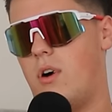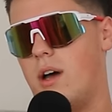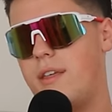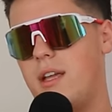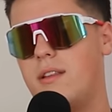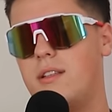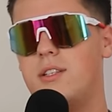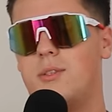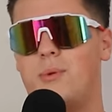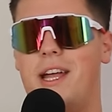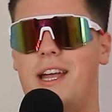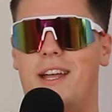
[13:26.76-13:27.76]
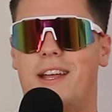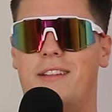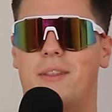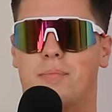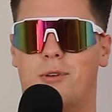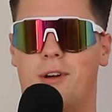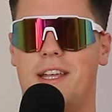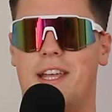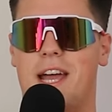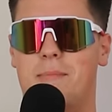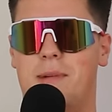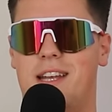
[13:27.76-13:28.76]
I think this is where the
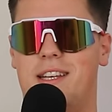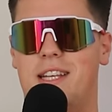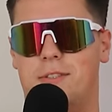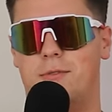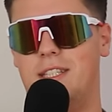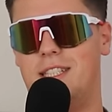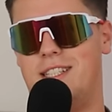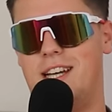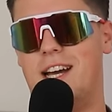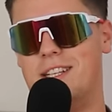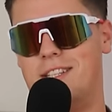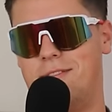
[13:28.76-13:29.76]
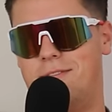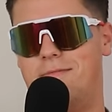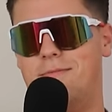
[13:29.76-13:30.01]
pre-game antics really started to